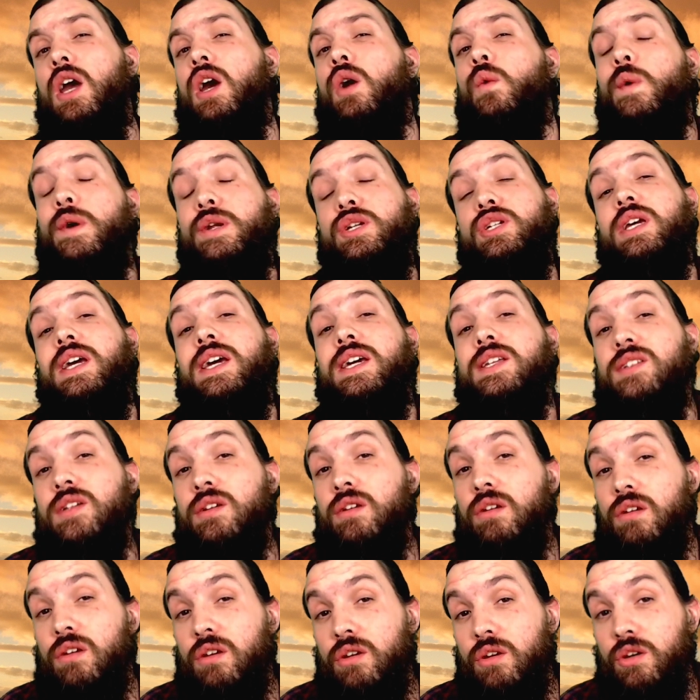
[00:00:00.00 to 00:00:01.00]
which
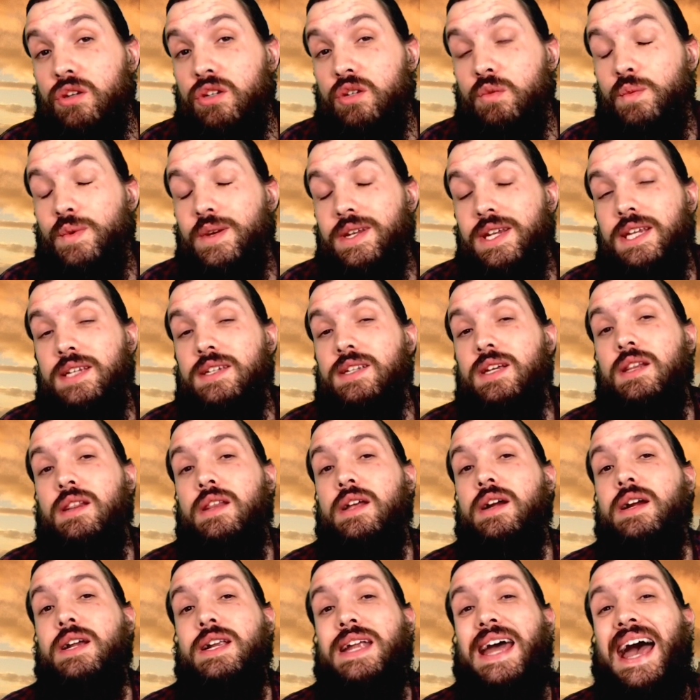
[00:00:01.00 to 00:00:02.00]
isn't good. We need to
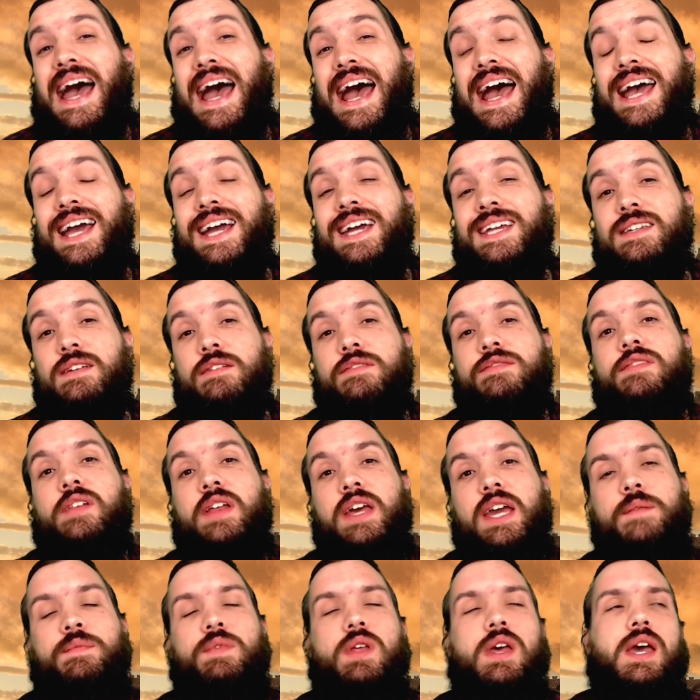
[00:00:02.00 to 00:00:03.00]
learn
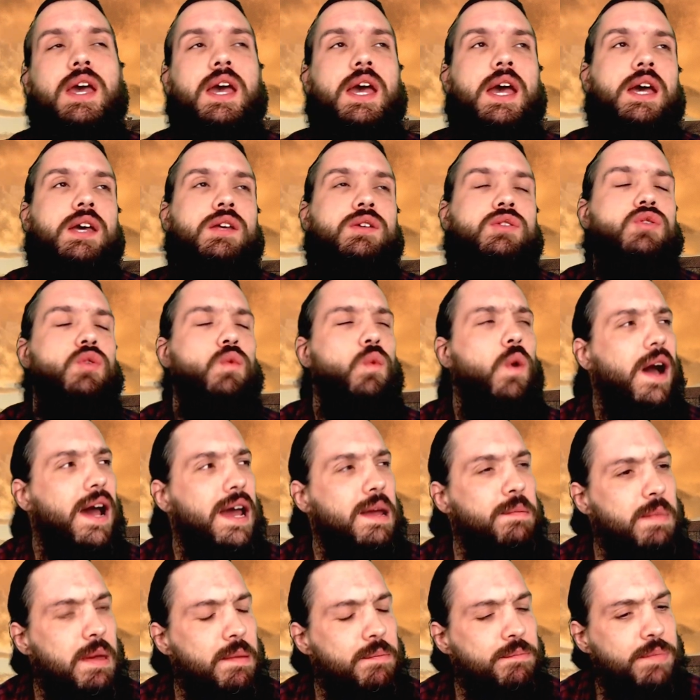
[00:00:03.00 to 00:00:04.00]
actively. So what I
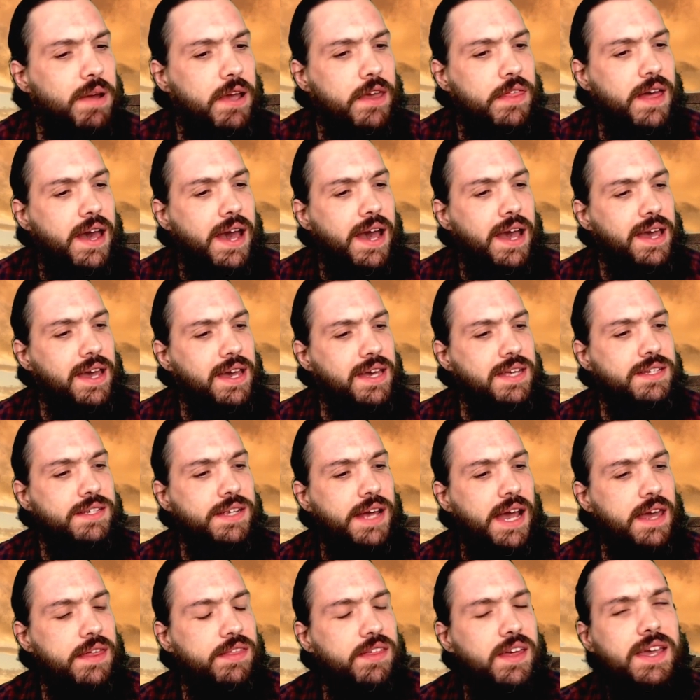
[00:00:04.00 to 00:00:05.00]
mean by that is
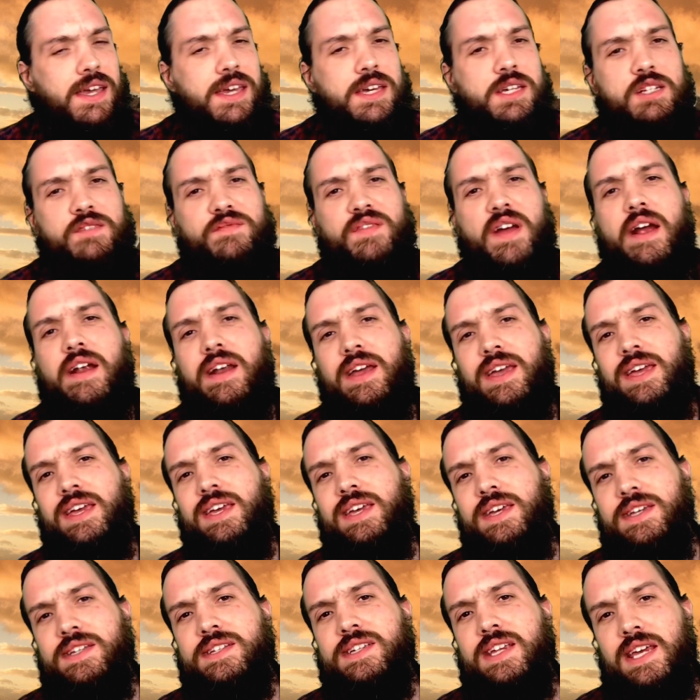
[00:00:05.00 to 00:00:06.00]
I think it's very
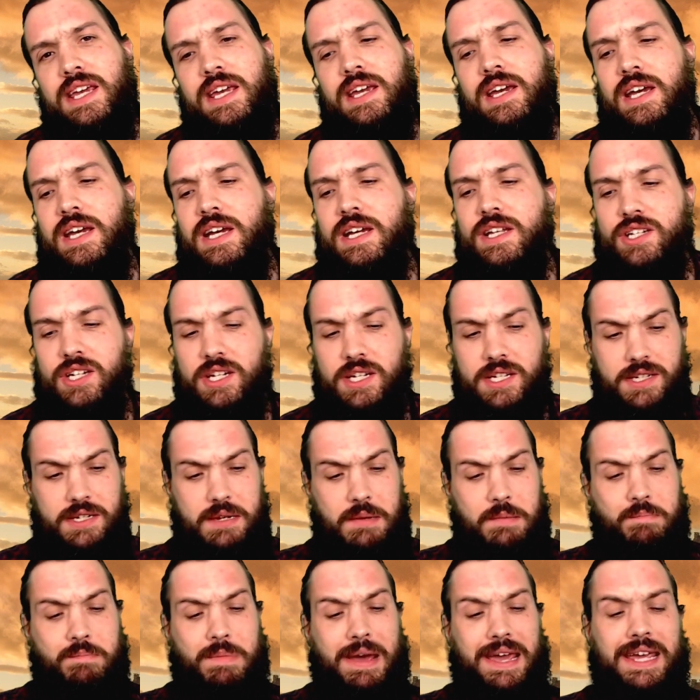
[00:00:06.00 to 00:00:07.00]
easy just to
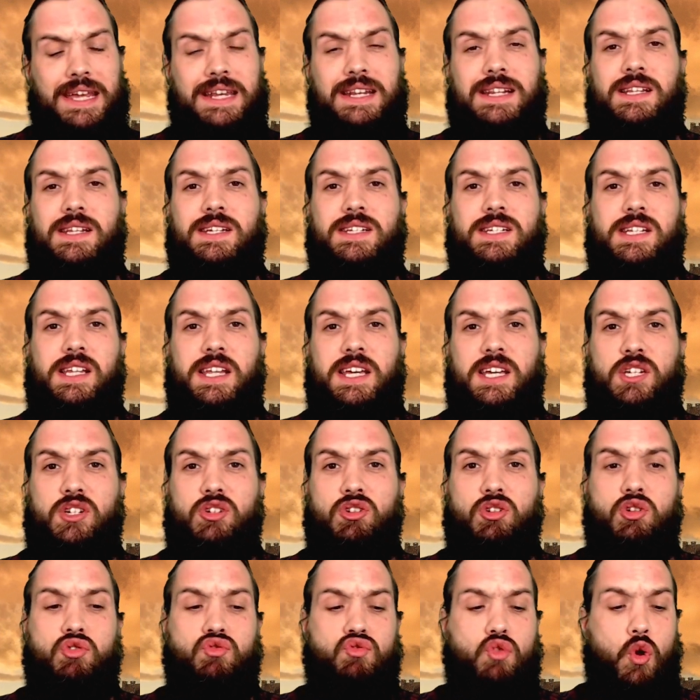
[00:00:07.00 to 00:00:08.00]
mindlessly
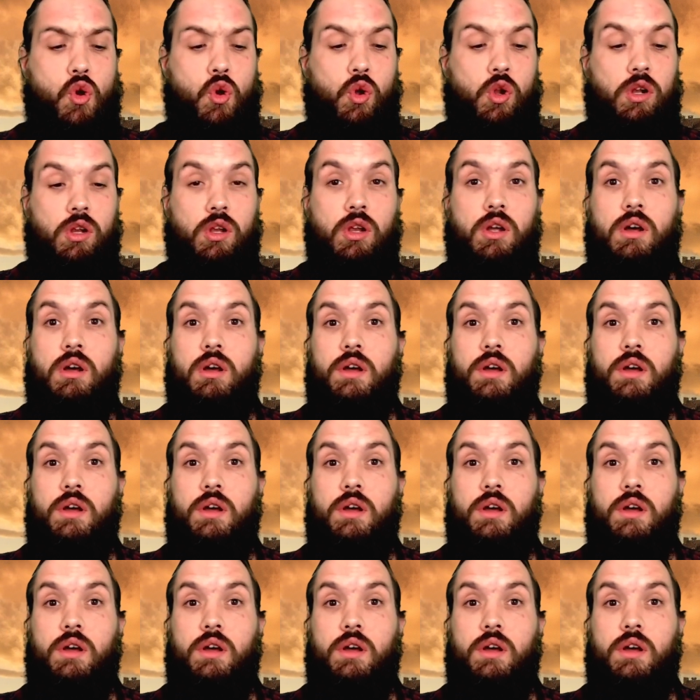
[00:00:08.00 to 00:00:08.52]
scroll